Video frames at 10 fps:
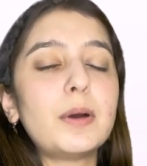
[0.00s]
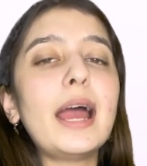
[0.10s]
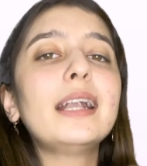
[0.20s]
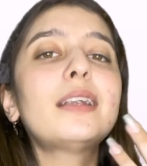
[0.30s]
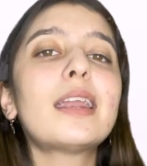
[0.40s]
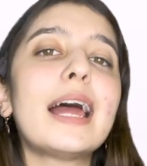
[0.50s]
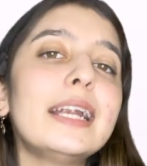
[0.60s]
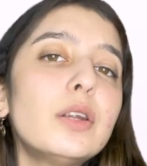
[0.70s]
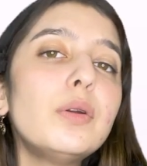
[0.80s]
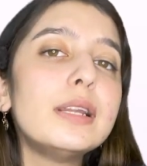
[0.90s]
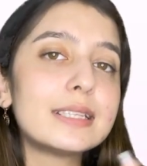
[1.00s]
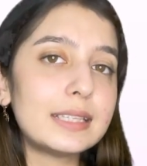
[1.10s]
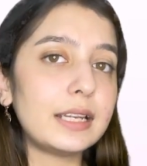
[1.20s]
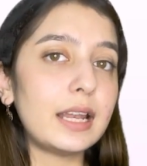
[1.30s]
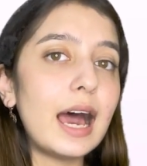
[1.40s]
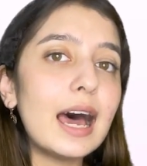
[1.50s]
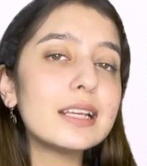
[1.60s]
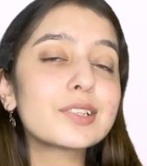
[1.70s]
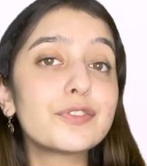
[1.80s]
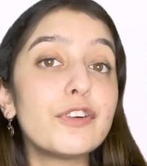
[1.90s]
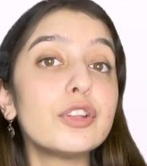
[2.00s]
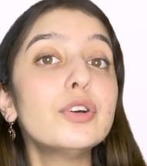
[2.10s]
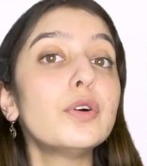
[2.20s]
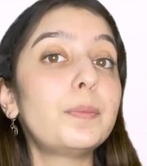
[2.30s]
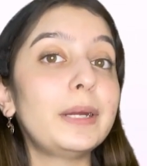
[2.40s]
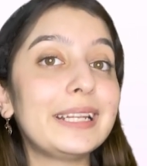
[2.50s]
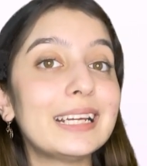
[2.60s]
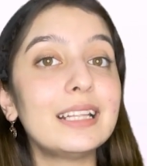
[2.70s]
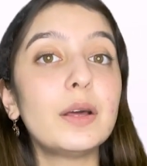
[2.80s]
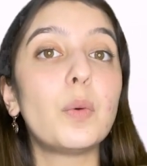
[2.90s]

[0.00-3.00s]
and try to listen. Ask for the opinion.